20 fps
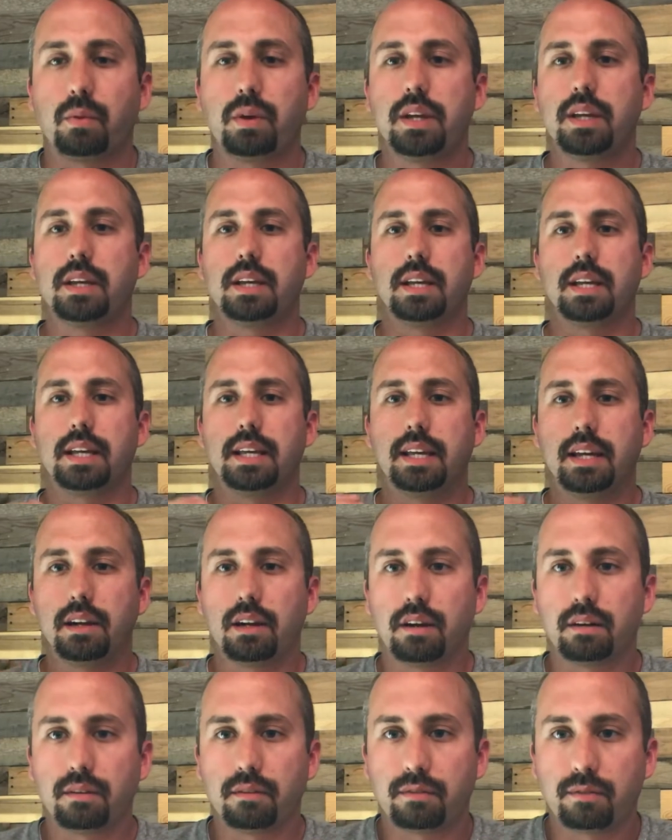We get
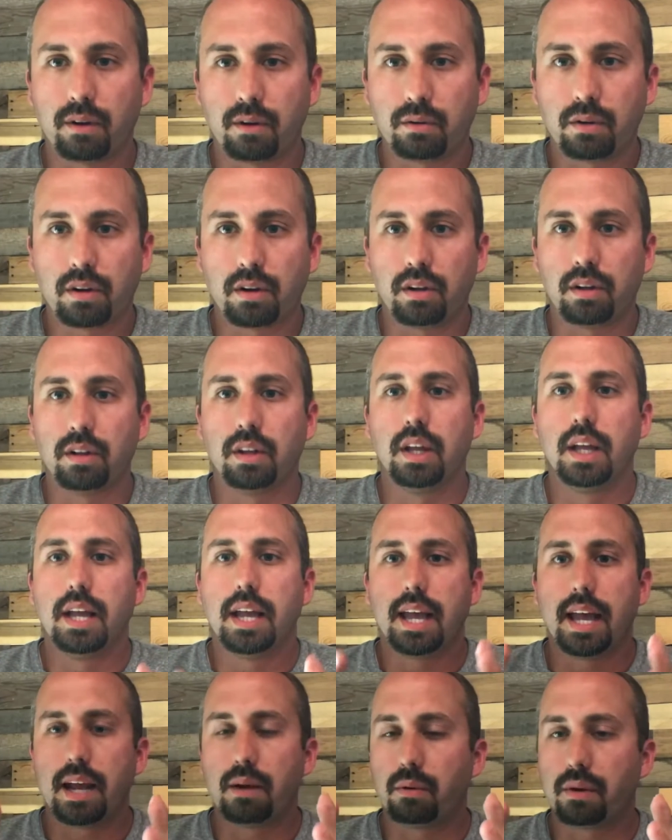on a phone call,
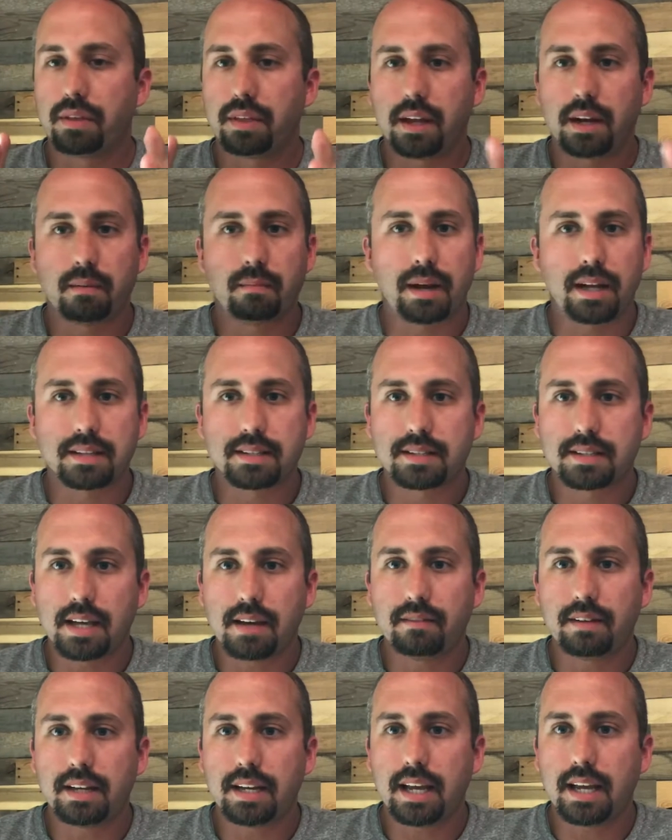and within about
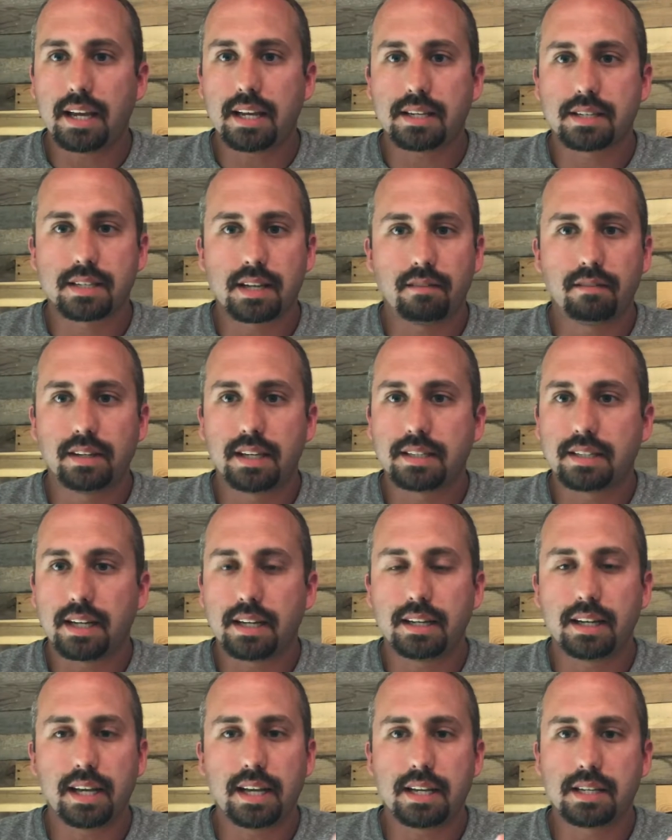7 to
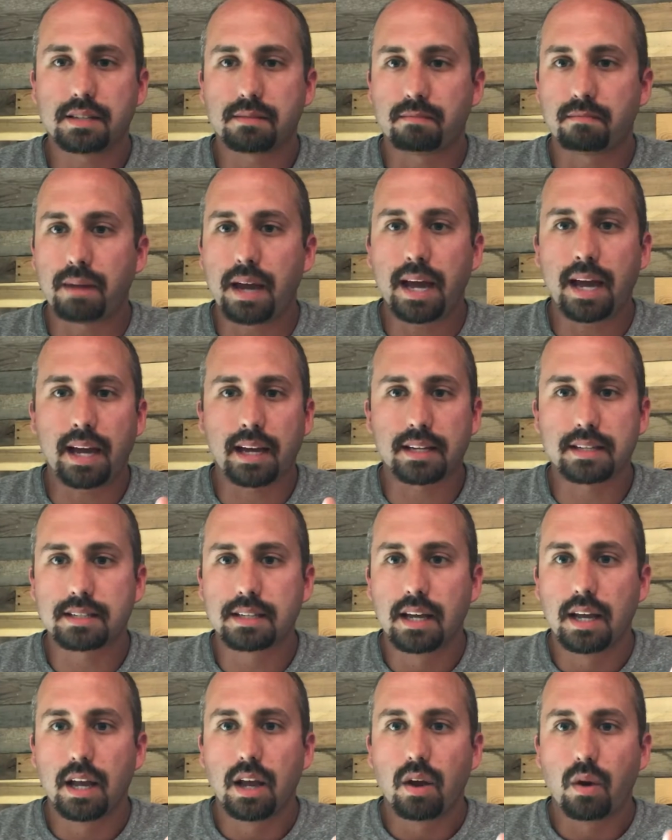10 days max,
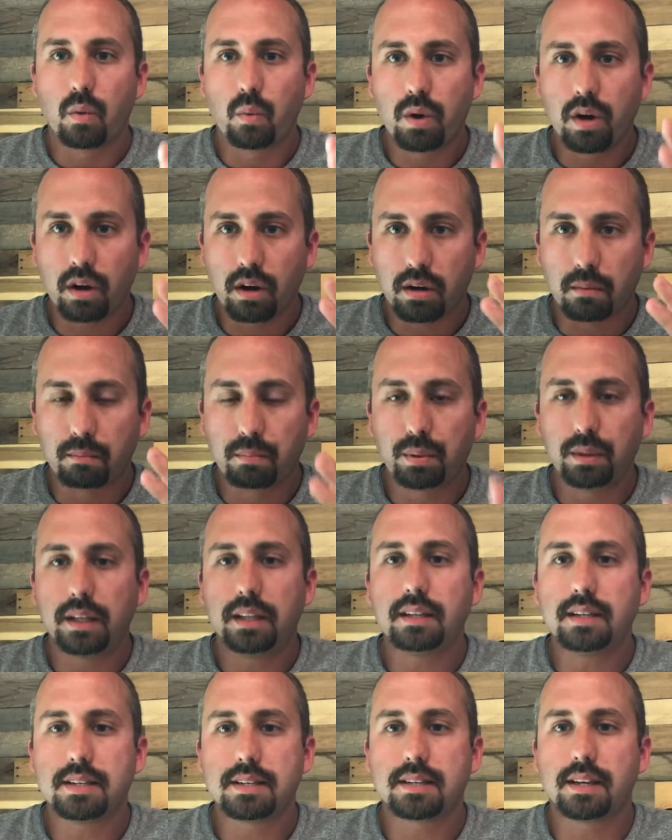we are
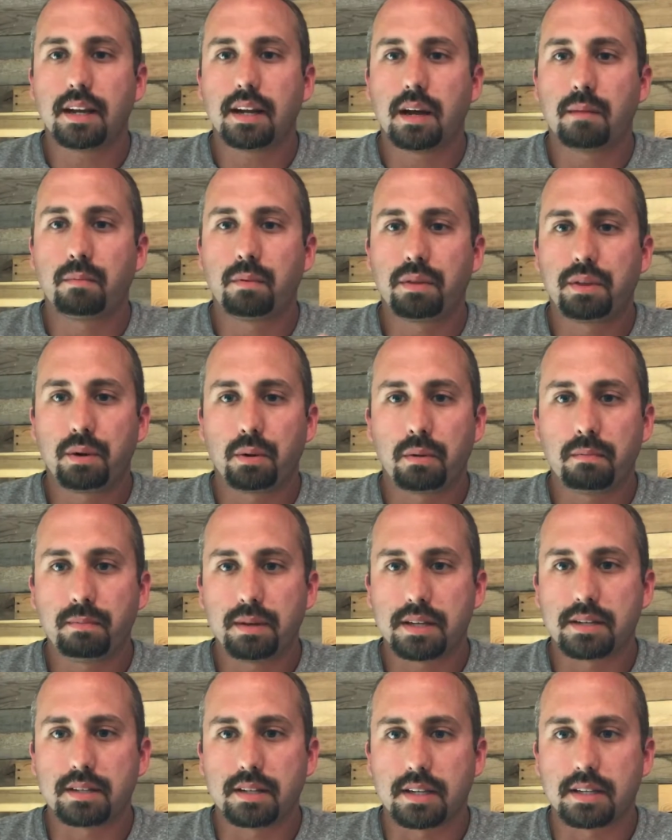completely set up with your
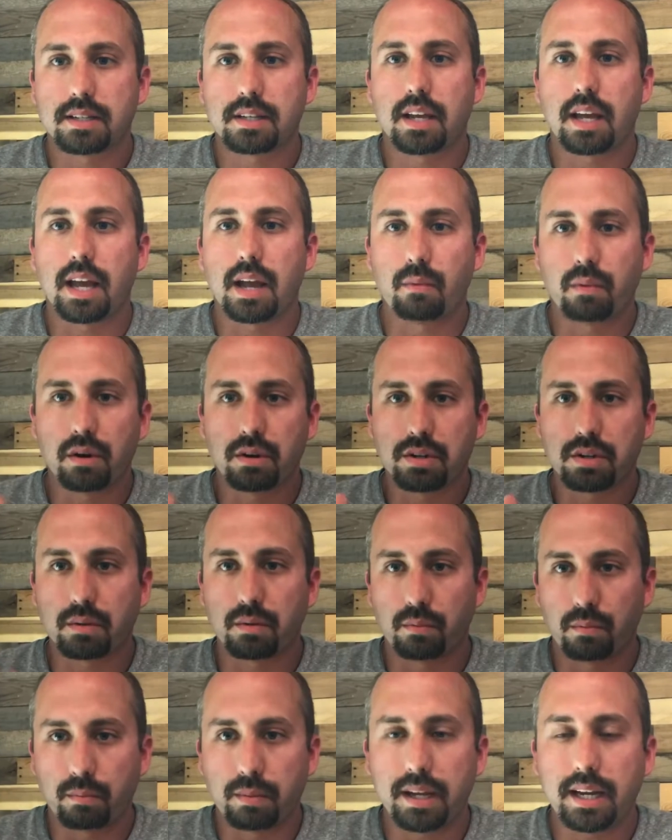business, and we are
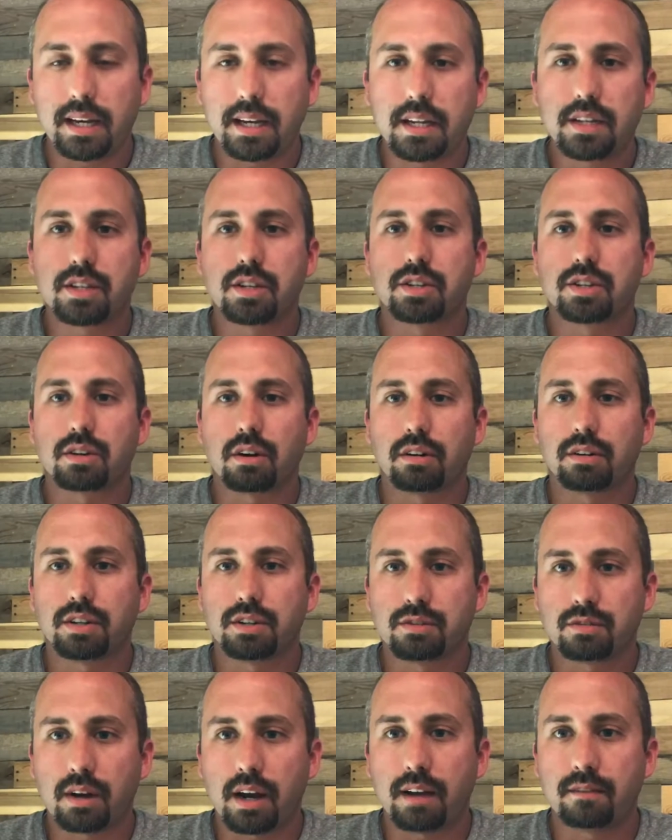beginning to start to
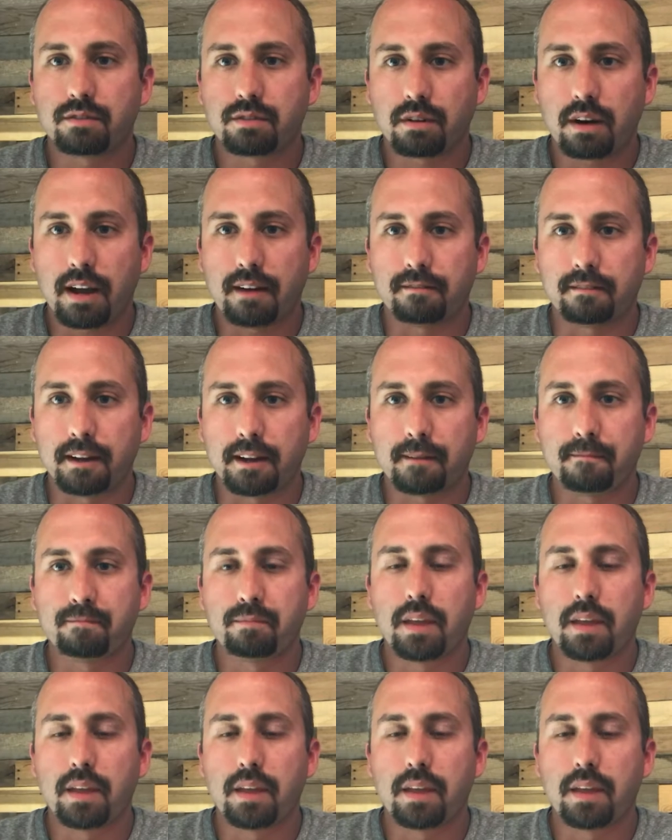drive traffic.